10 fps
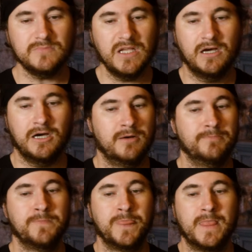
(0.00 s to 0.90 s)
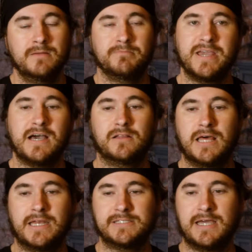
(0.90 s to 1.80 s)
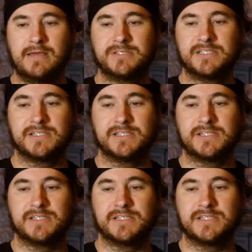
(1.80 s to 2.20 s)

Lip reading: But yeah, a lot of times it's